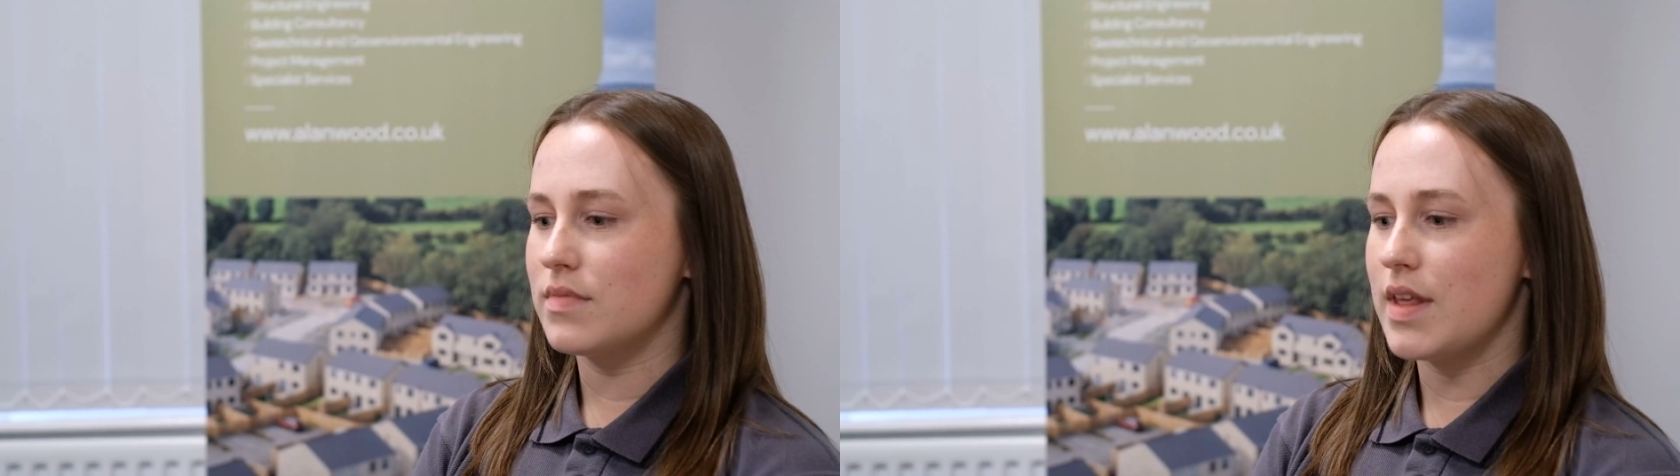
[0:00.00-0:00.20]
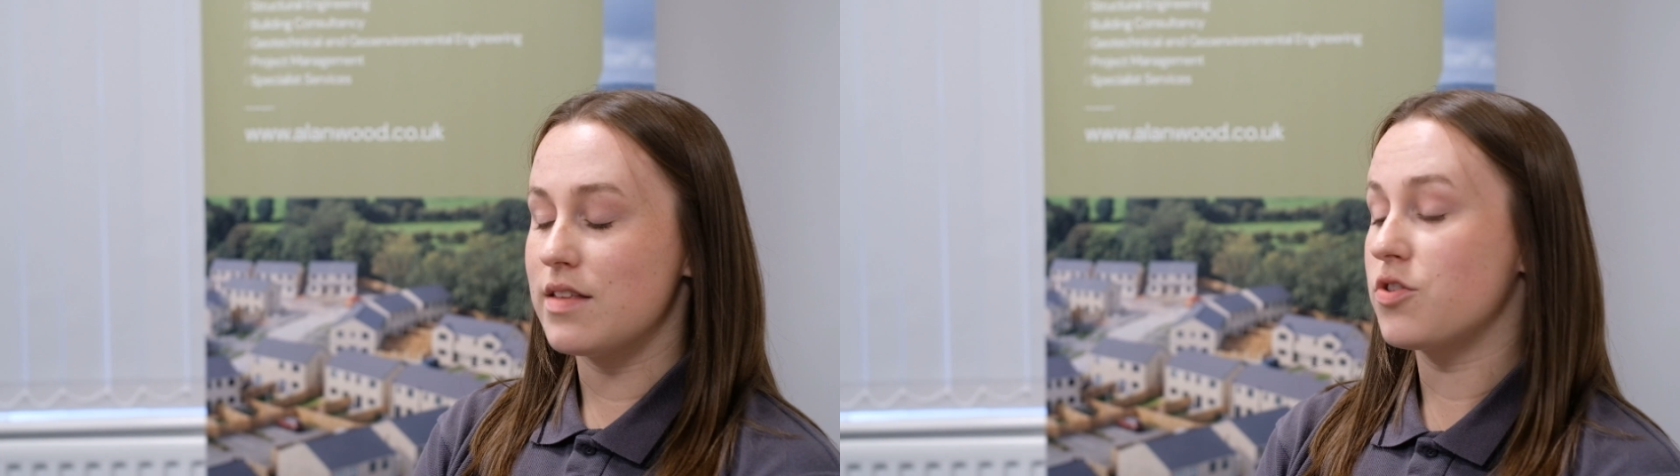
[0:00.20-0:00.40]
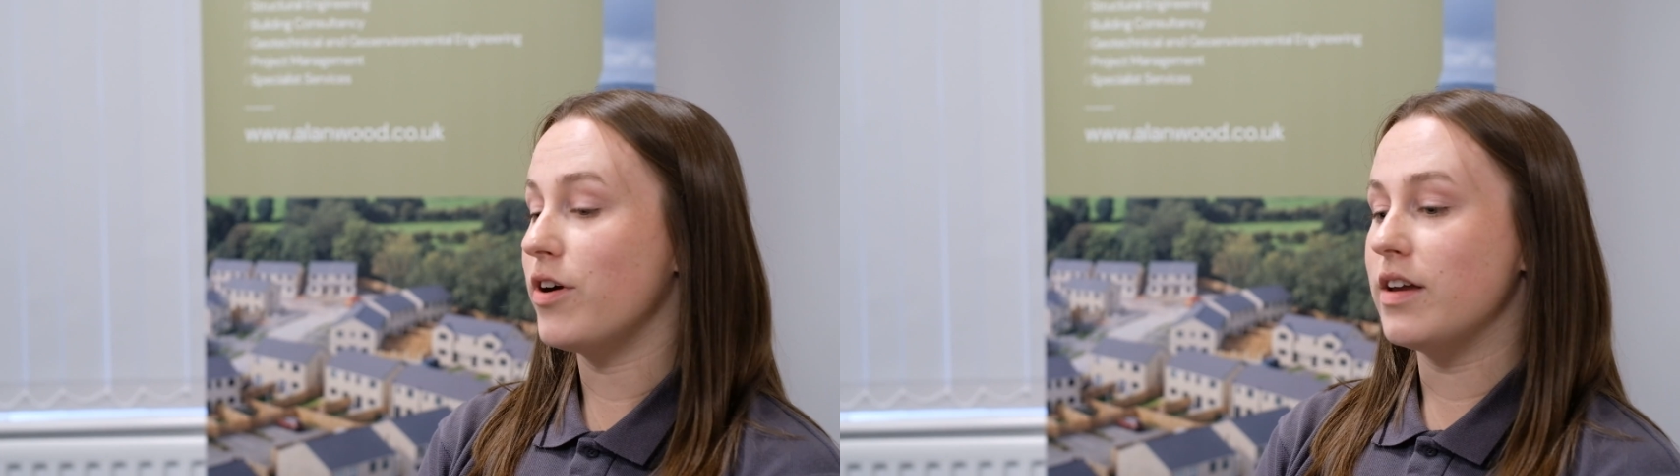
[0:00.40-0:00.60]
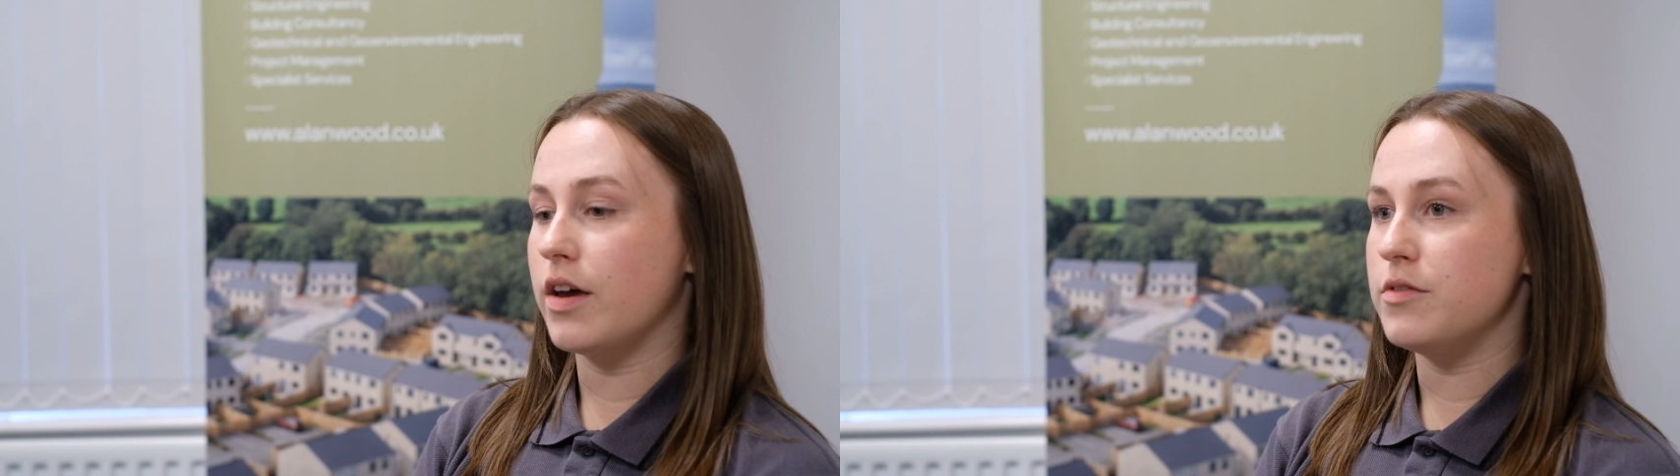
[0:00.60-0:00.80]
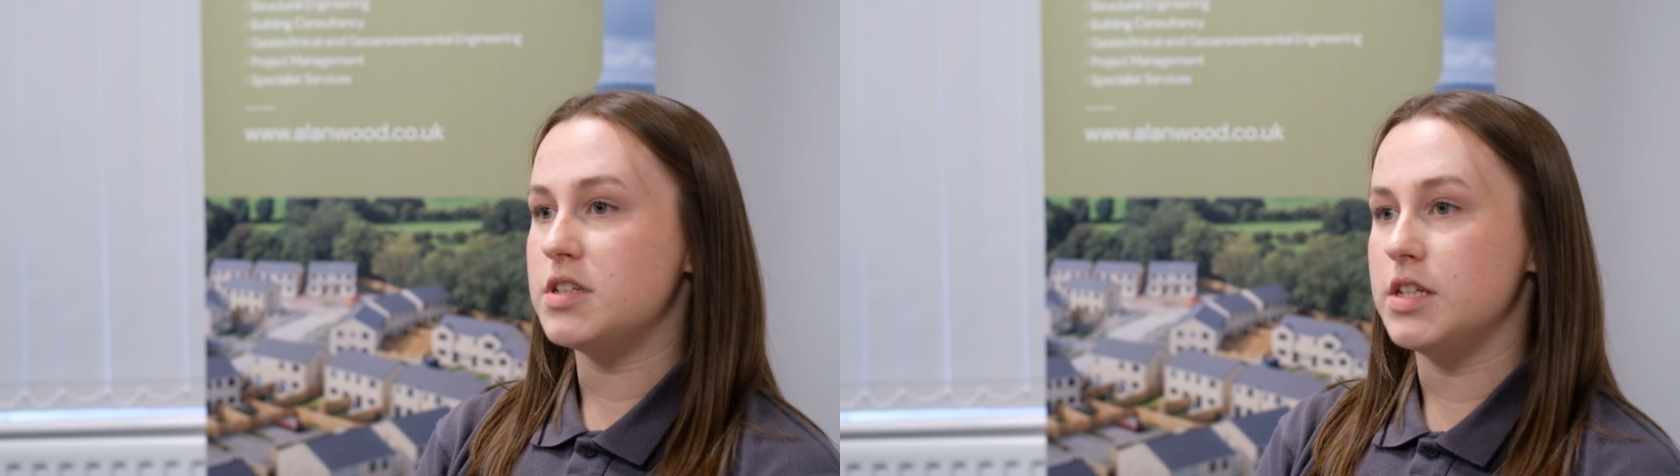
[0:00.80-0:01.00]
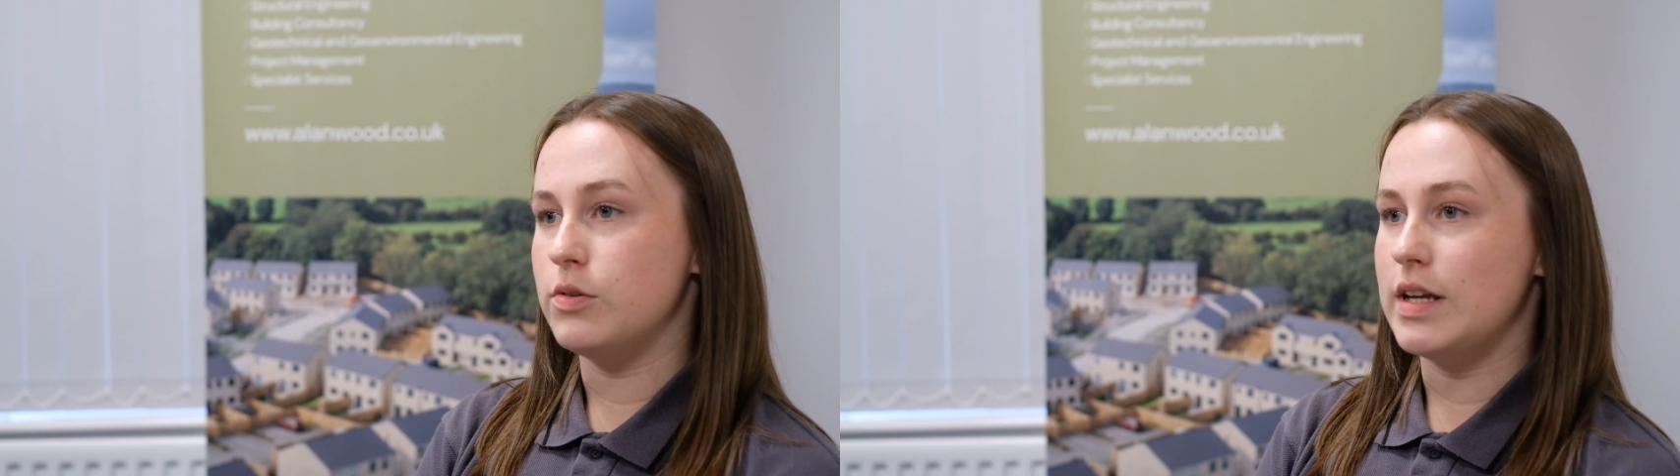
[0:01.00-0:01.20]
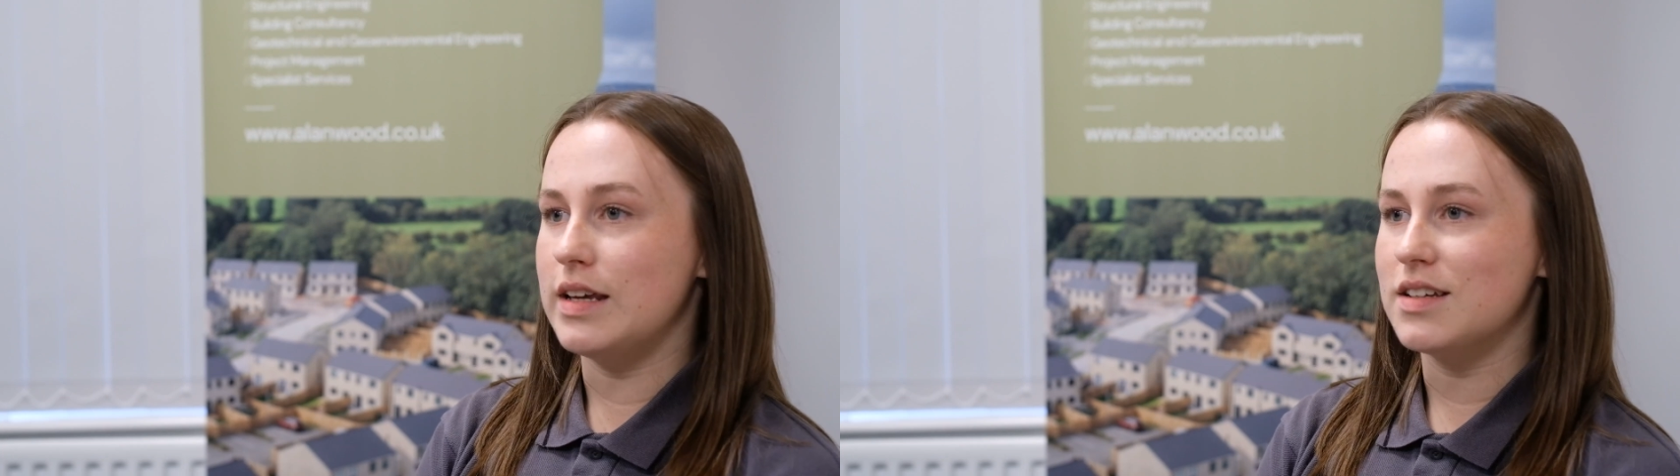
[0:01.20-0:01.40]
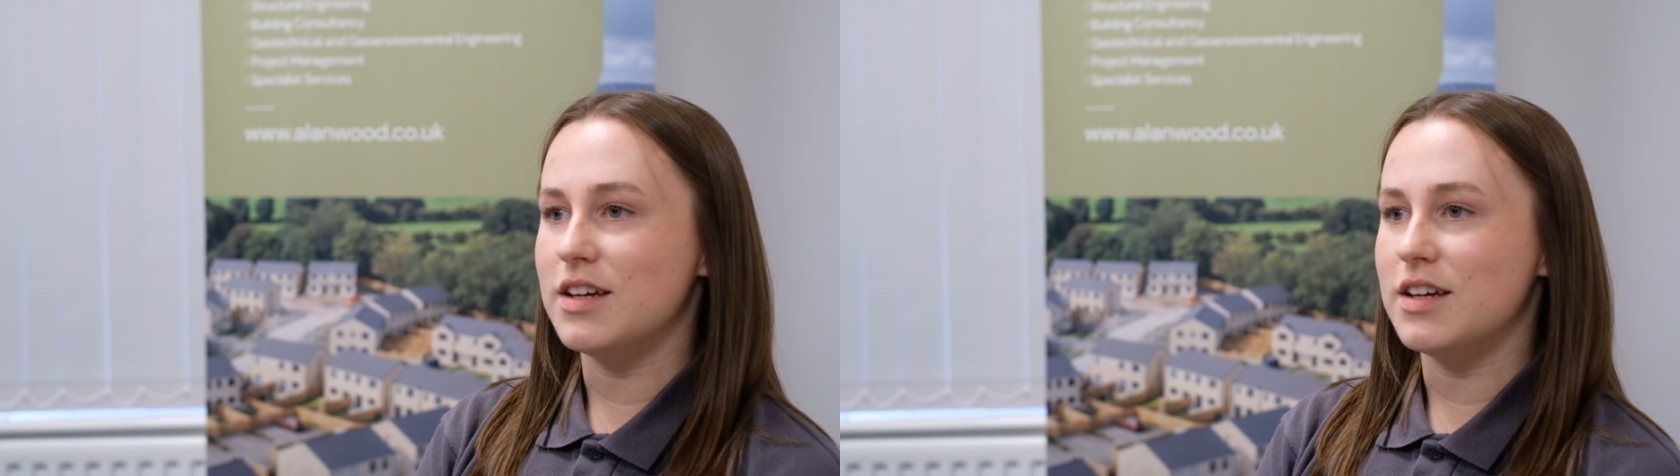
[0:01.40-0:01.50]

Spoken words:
It's great going to uni